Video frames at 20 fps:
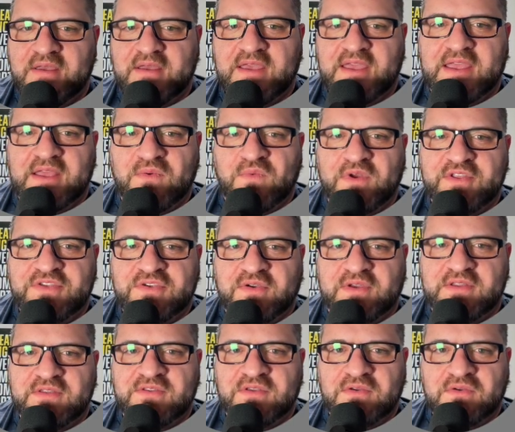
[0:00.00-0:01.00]
And what you
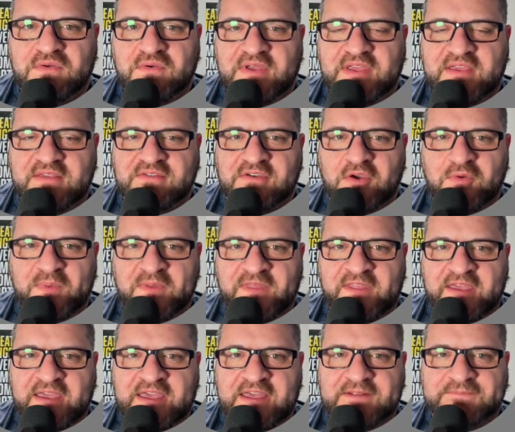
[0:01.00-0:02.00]
can do is open
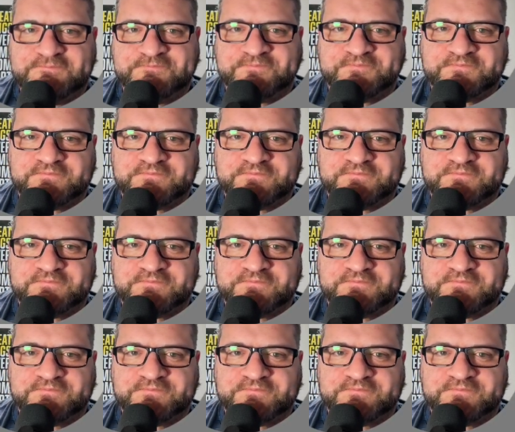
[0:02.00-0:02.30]
that.